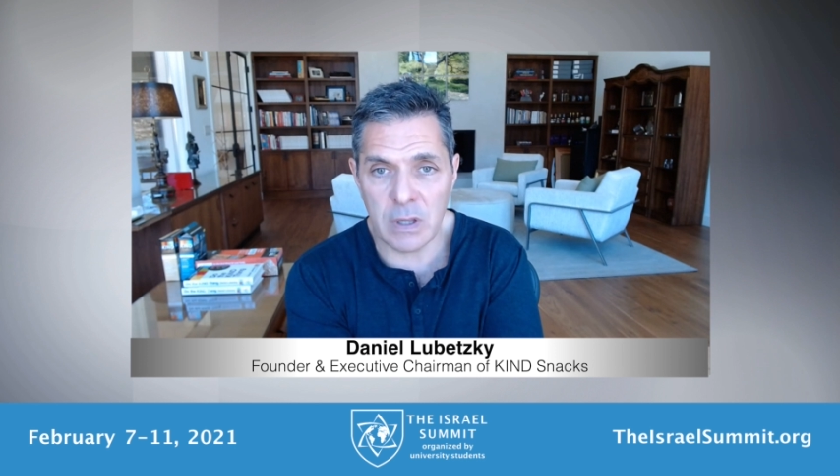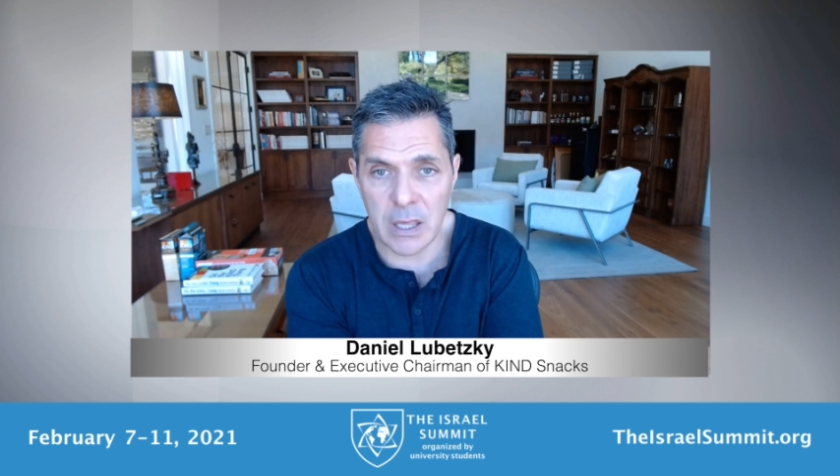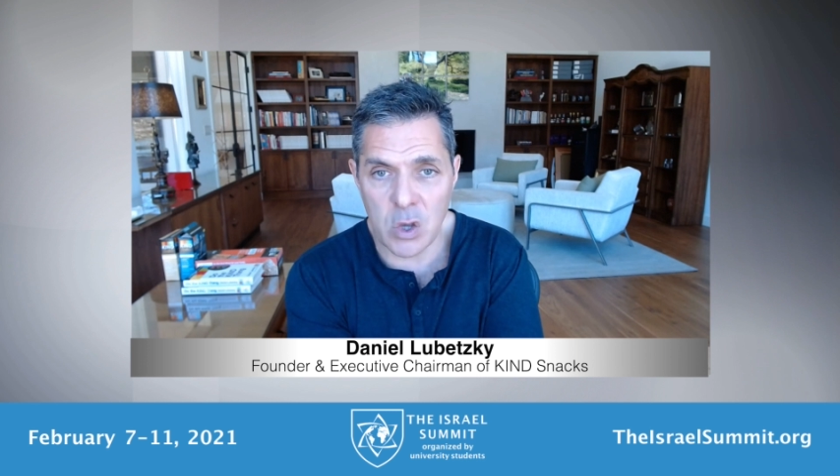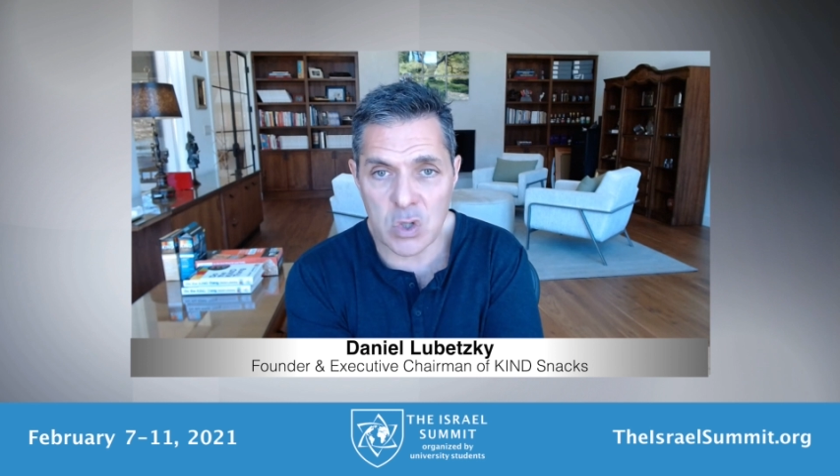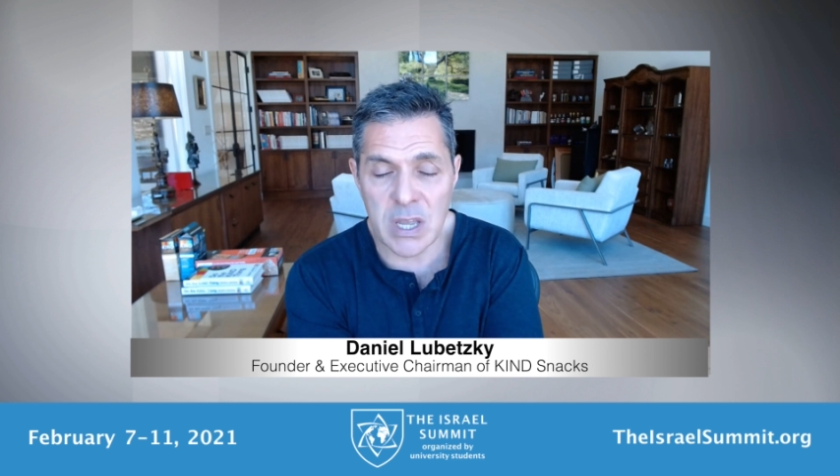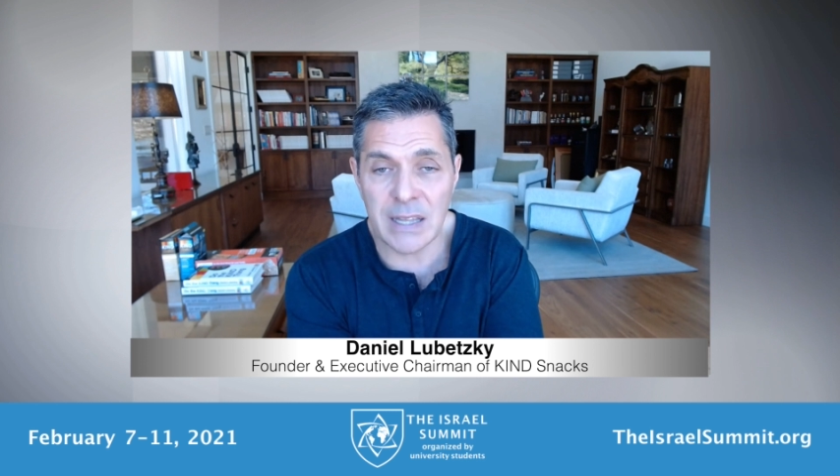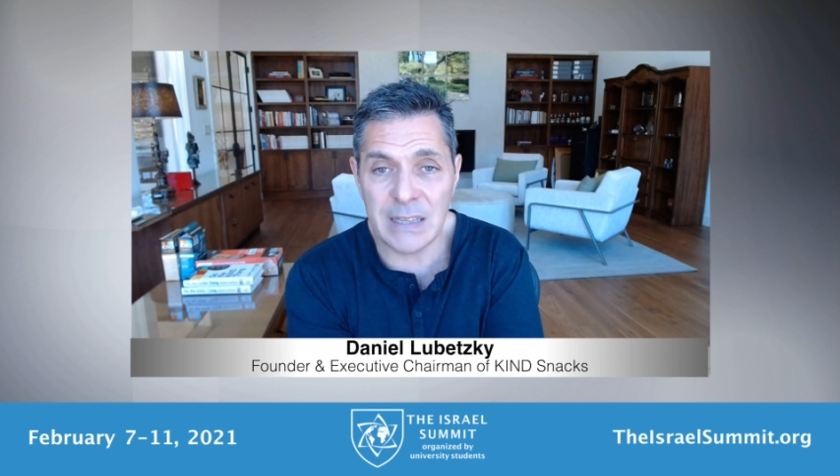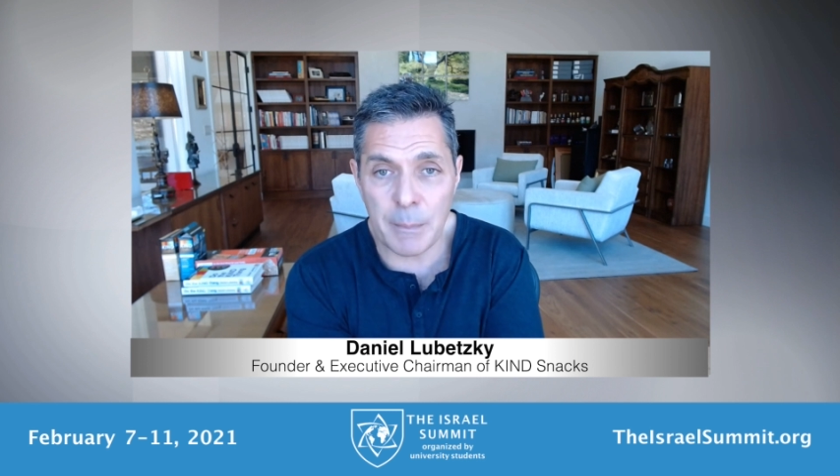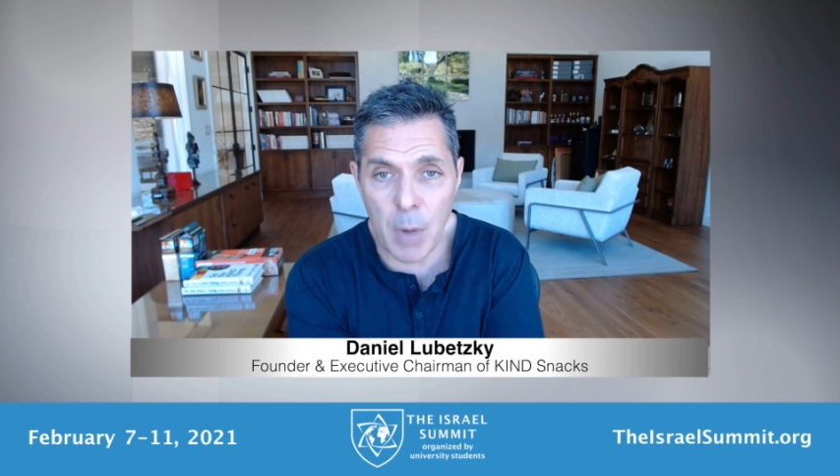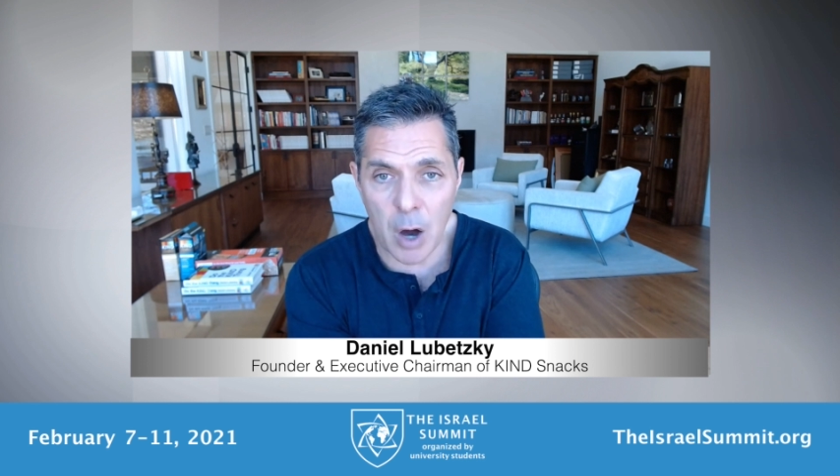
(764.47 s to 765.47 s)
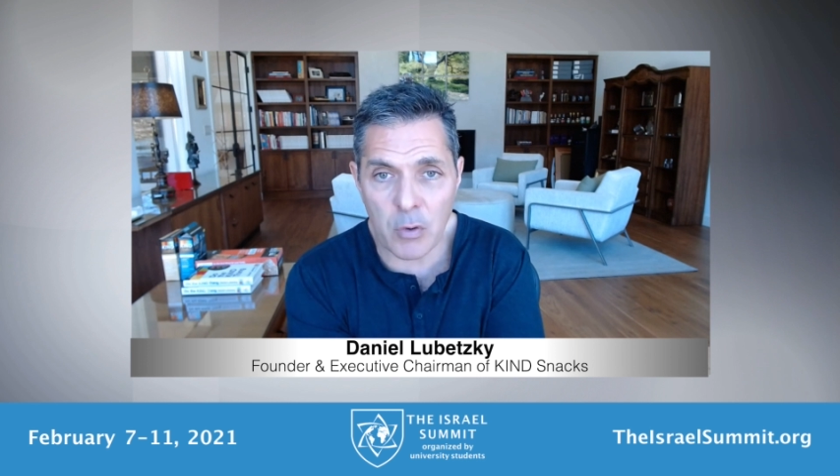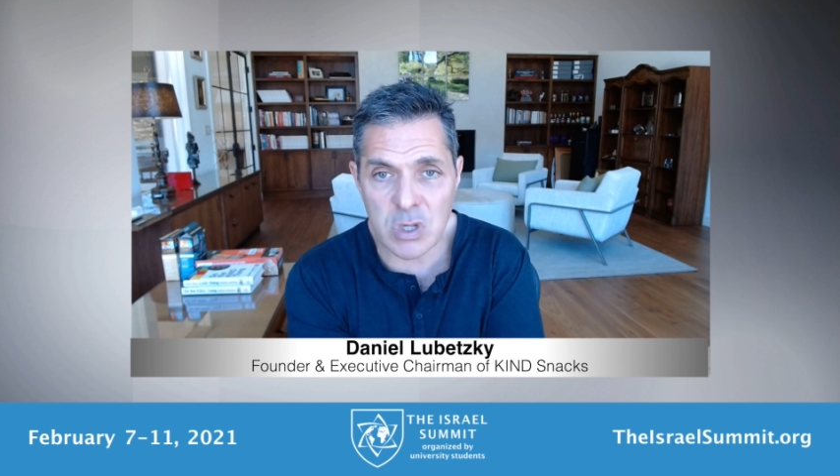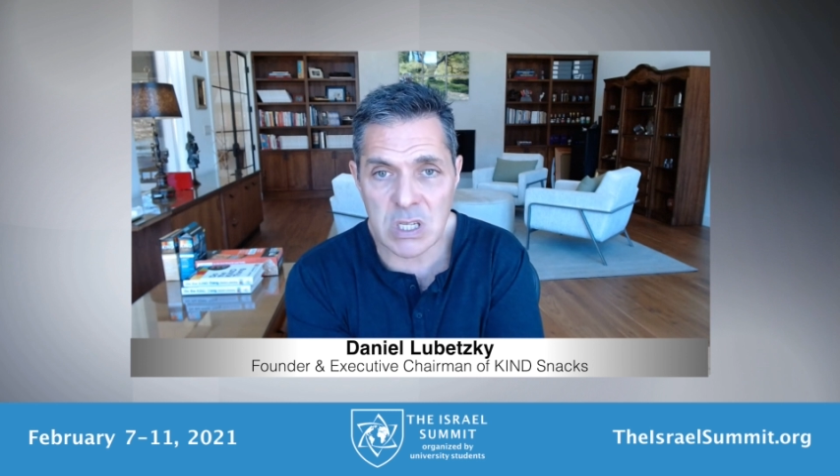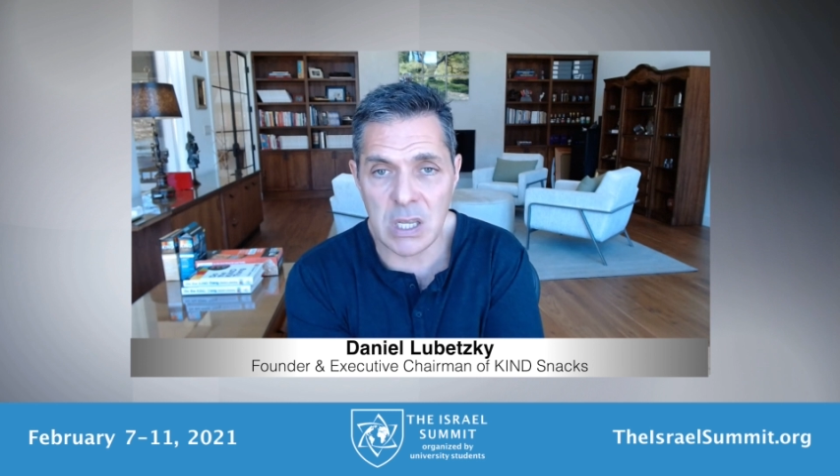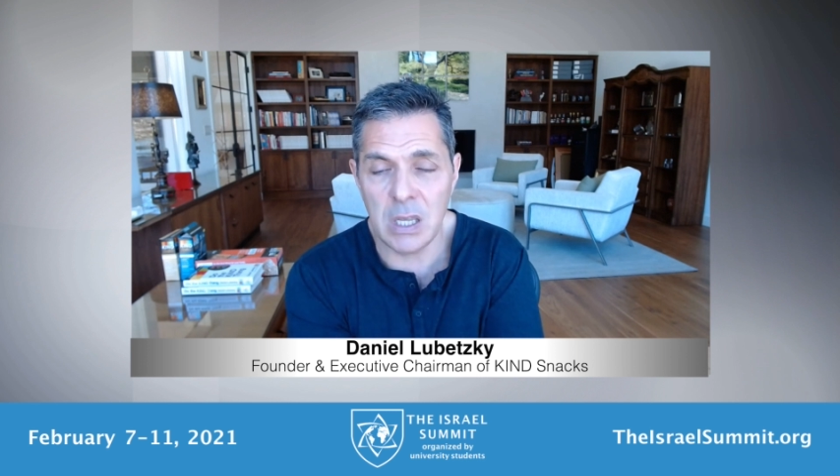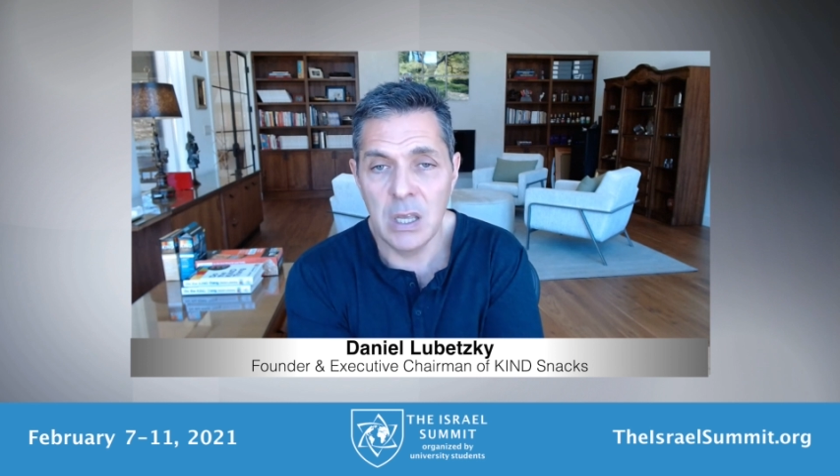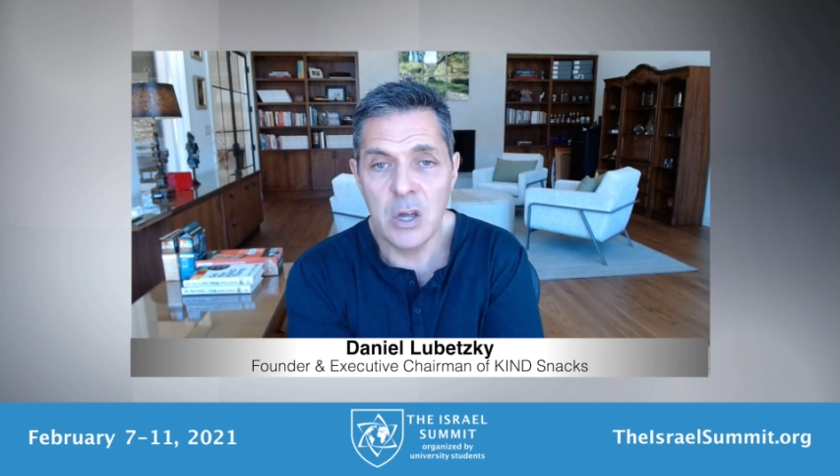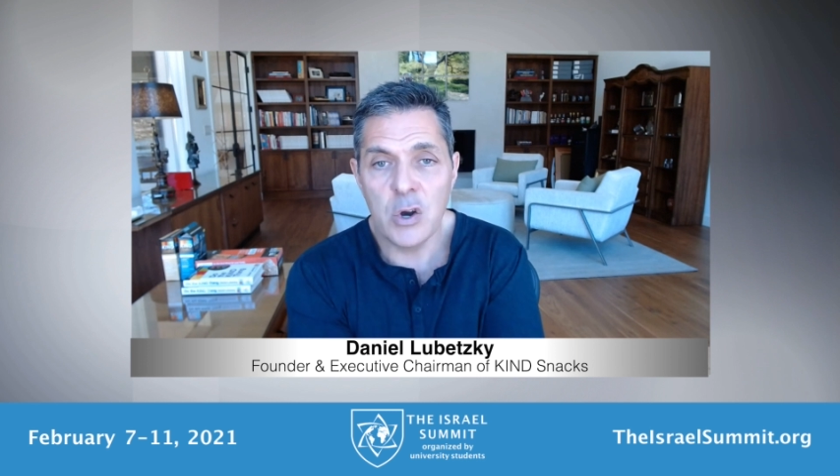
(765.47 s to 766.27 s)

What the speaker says: like you said, democracy,